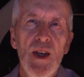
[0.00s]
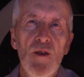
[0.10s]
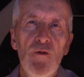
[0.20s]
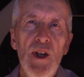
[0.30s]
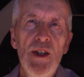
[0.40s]

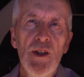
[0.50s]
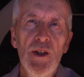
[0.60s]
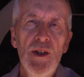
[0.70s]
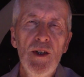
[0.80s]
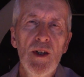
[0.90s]

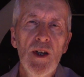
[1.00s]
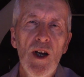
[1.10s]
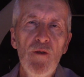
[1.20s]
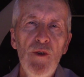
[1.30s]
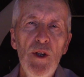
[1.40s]
Finally,
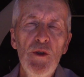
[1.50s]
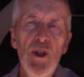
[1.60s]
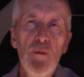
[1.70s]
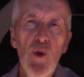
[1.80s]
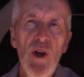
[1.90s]
I found
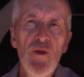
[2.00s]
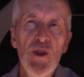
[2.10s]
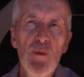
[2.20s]
the province